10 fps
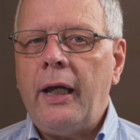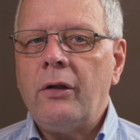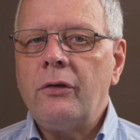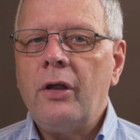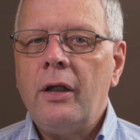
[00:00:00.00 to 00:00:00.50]

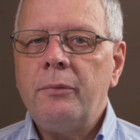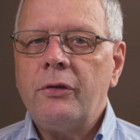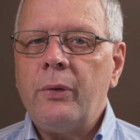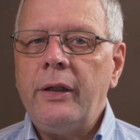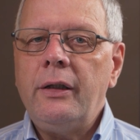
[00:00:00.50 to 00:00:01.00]
held
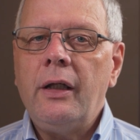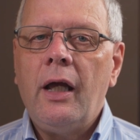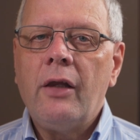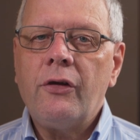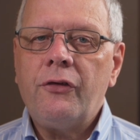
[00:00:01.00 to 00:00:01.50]
between
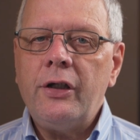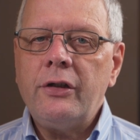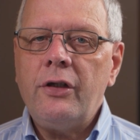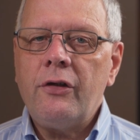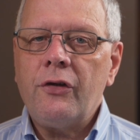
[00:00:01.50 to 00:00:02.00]
the
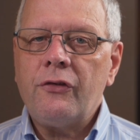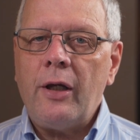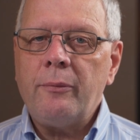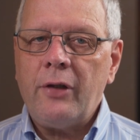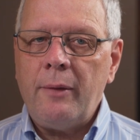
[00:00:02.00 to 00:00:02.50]
30th of
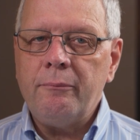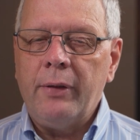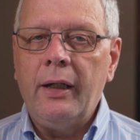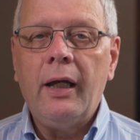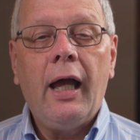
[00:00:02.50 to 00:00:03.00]

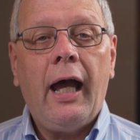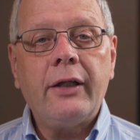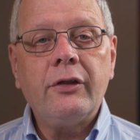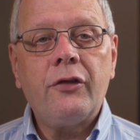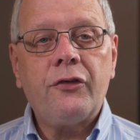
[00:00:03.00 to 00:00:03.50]
September
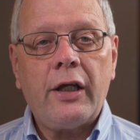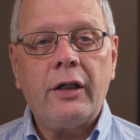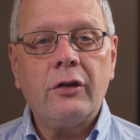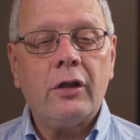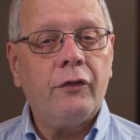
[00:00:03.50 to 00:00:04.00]
and the
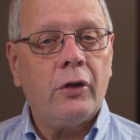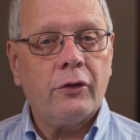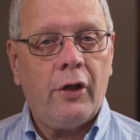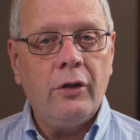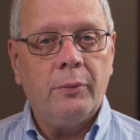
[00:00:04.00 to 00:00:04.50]
2nd of
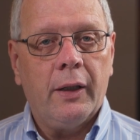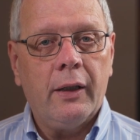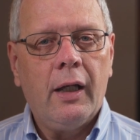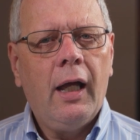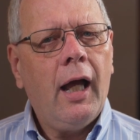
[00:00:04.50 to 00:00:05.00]

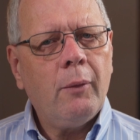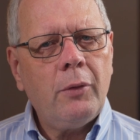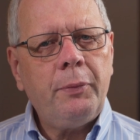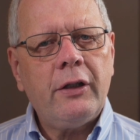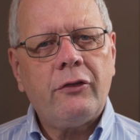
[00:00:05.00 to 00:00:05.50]
October and
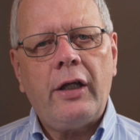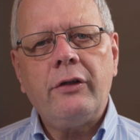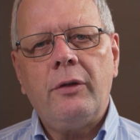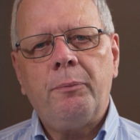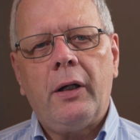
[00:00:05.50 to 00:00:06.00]
will be
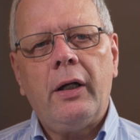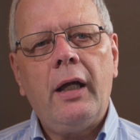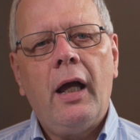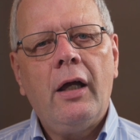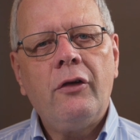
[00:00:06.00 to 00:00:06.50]
attended
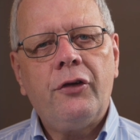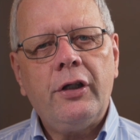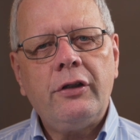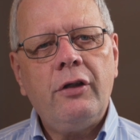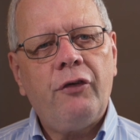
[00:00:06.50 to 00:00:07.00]
by
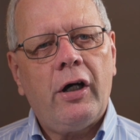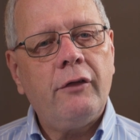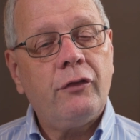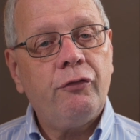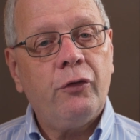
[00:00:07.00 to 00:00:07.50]

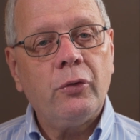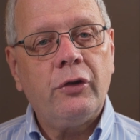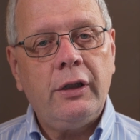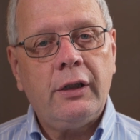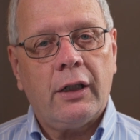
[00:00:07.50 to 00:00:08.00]
35 to
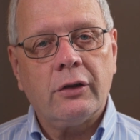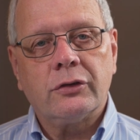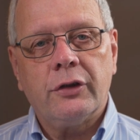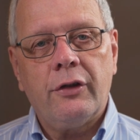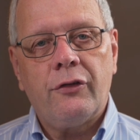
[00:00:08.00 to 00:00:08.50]
40
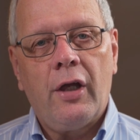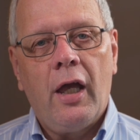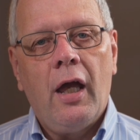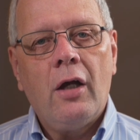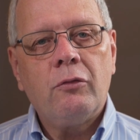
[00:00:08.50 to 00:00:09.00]
countries,
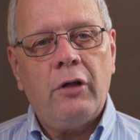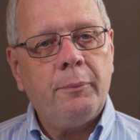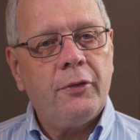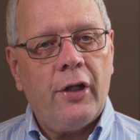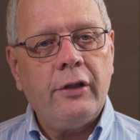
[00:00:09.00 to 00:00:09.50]

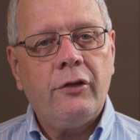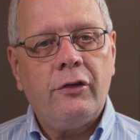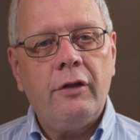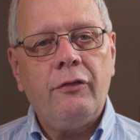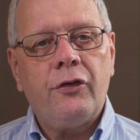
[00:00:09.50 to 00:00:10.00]

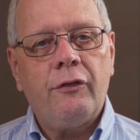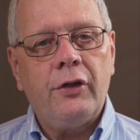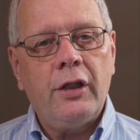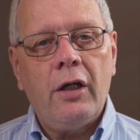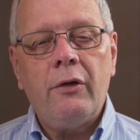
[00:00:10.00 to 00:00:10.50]
representatives of
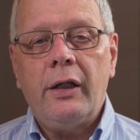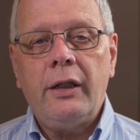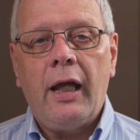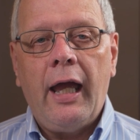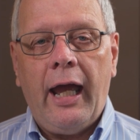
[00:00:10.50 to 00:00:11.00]
the
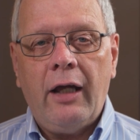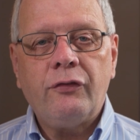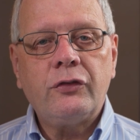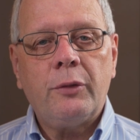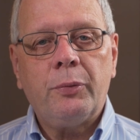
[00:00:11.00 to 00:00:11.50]

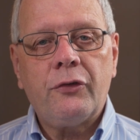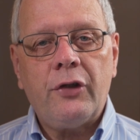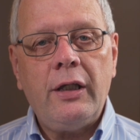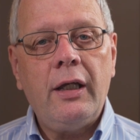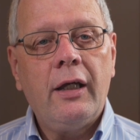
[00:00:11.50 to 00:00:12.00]

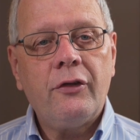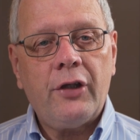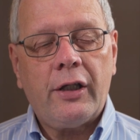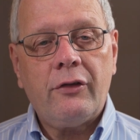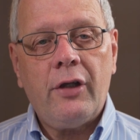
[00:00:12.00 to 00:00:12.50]
UNFCCC
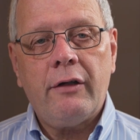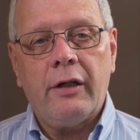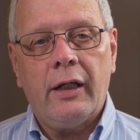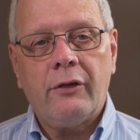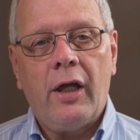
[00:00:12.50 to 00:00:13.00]

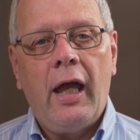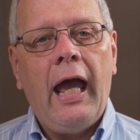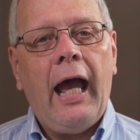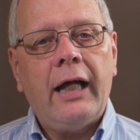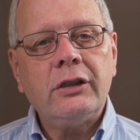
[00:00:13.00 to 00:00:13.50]
Secretariat
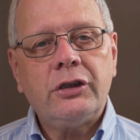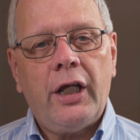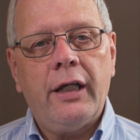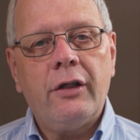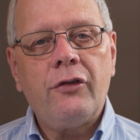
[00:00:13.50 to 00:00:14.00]
and
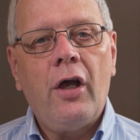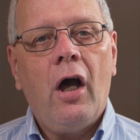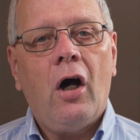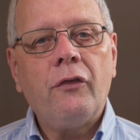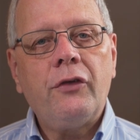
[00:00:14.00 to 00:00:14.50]
chairs
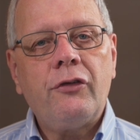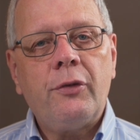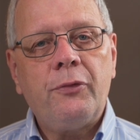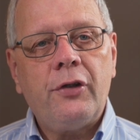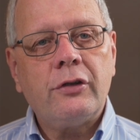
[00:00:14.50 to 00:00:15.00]
of the
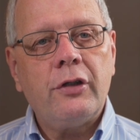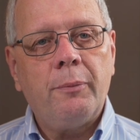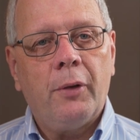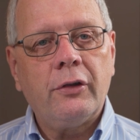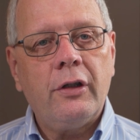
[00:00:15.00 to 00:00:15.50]
subsidiary
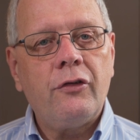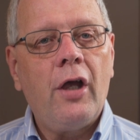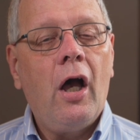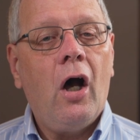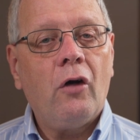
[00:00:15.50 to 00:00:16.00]
bodies
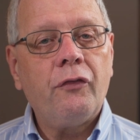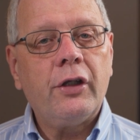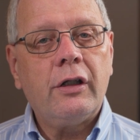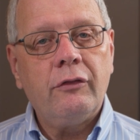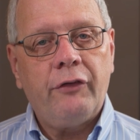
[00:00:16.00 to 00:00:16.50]
of
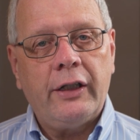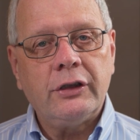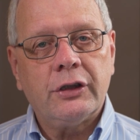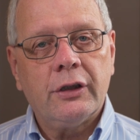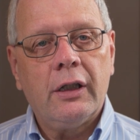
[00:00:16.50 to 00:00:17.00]
the
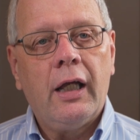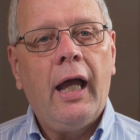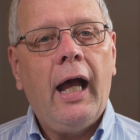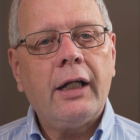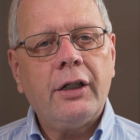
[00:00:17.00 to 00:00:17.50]
Convention
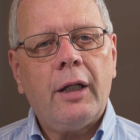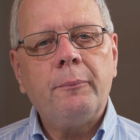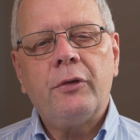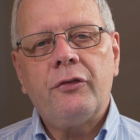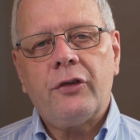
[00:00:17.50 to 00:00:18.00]
and a
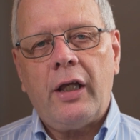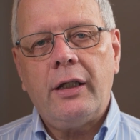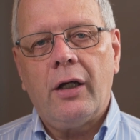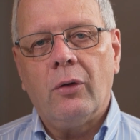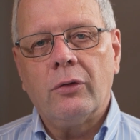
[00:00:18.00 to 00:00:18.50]
number of
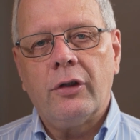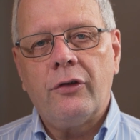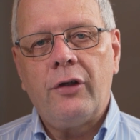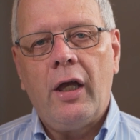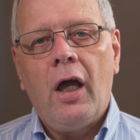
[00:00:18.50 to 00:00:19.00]

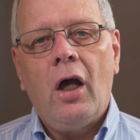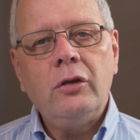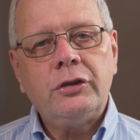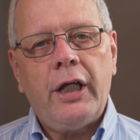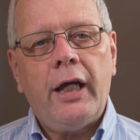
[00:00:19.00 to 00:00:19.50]
stakeholders
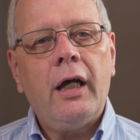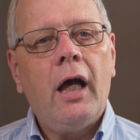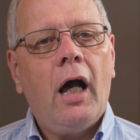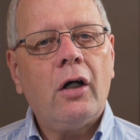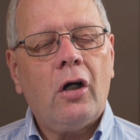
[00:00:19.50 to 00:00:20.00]
who share
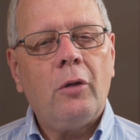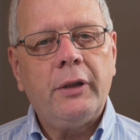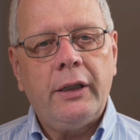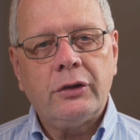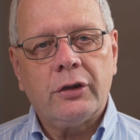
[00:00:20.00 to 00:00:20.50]
a
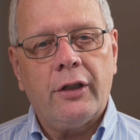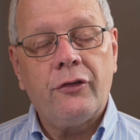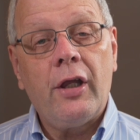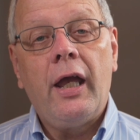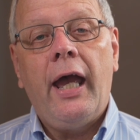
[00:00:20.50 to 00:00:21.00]
common
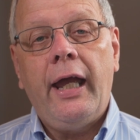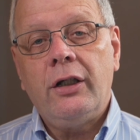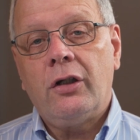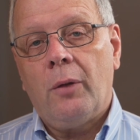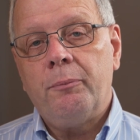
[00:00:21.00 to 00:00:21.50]
interest
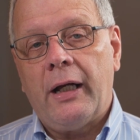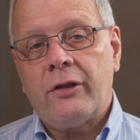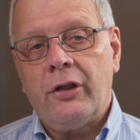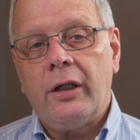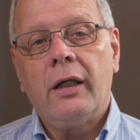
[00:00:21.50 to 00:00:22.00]
in
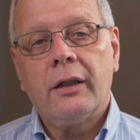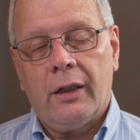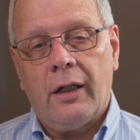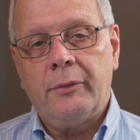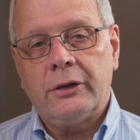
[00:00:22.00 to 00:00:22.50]
combating
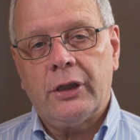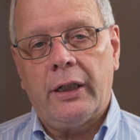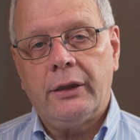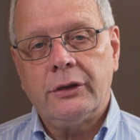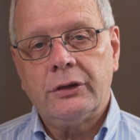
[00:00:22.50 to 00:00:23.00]
climate
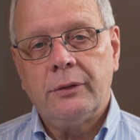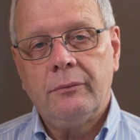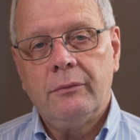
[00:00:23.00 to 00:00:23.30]
change.